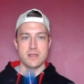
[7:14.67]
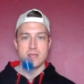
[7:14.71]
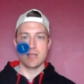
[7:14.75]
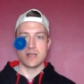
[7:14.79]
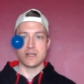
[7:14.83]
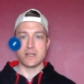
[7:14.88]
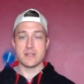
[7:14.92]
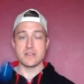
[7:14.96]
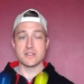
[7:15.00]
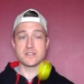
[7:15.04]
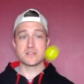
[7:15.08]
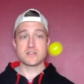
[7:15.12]

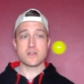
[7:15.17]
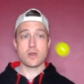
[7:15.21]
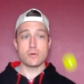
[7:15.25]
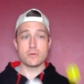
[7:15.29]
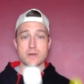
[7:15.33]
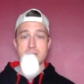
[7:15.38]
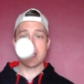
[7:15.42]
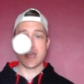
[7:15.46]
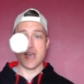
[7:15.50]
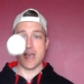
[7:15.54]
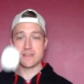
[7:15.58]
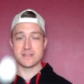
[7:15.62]
Now this is called
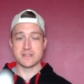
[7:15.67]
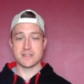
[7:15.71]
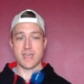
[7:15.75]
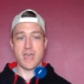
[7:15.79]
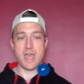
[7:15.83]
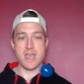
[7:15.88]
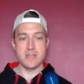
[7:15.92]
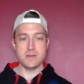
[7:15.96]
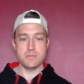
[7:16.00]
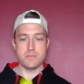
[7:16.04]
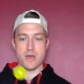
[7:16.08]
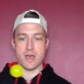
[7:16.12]
a
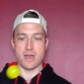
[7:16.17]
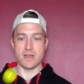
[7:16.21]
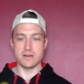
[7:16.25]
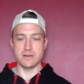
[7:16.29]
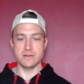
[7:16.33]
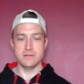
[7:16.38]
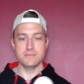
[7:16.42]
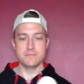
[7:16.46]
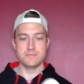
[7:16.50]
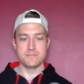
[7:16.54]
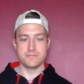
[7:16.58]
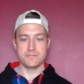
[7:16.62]
cascade
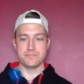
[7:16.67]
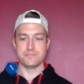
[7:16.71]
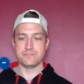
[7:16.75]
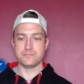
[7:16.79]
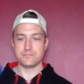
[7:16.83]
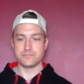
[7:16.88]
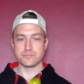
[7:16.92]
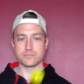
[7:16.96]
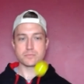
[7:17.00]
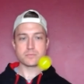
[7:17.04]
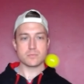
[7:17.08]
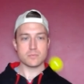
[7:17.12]
pattern.
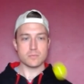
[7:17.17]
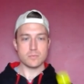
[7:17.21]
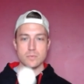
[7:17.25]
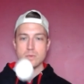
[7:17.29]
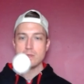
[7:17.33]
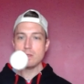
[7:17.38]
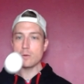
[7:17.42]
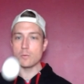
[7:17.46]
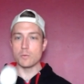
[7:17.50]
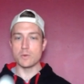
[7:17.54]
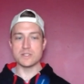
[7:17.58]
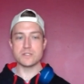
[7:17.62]

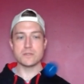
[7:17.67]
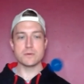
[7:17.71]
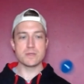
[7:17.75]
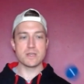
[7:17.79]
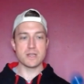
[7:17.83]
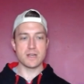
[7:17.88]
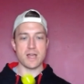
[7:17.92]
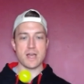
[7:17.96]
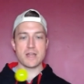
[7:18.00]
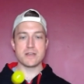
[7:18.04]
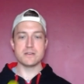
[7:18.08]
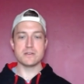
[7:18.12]
We're doing
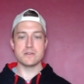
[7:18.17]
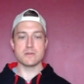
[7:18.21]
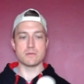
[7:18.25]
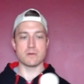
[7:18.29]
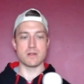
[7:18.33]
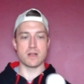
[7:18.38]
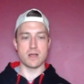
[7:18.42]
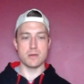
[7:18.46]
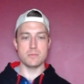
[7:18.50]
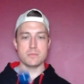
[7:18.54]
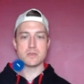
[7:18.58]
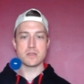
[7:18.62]
it
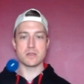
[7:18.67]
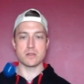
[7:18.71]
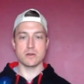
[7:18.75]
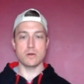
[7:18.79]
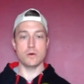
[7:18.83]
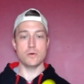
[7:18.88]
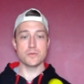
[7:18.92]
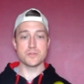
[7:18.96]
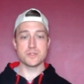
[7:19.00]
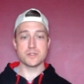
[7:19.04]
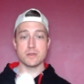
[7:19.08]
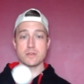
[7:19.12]
underarm. You can
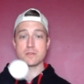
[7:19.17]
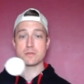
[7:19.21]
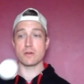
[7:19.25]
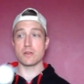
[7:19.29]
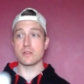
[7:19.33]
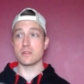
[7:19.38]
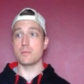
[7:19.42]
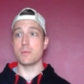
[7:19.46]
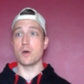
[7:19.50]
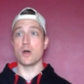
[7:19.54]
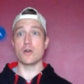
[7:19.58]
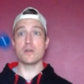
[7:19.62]
also throw
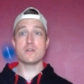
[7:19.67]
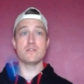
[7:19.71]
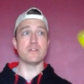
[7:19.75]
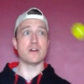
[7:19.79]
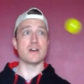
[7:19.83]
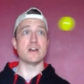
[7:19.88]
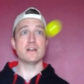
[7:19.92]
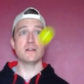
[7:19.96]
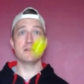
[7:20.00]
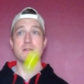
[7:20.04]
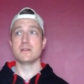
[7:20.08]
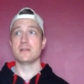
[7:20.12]
them
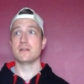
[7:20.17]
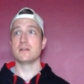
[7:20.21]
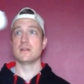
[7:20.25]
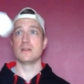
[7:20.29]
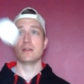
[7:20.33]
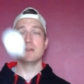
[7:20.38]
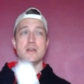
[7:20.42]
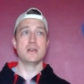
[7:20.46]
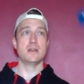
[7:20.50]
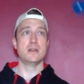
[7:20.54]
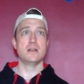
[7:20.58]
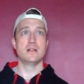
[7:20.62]
over
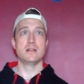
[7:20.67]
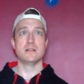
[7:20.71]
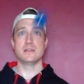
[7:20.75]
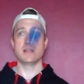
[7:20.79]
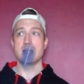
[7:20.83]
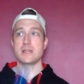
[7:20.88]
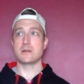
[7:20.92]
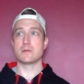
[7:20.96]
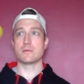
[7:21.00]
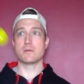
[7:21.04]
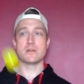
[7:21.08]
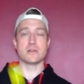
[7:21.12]

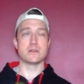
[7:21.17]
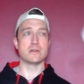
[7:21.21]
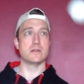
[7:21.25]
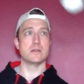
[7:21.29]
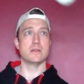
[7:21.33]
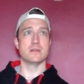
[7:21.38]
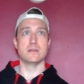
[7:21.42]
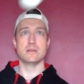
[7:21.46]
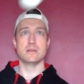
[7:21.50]
later on.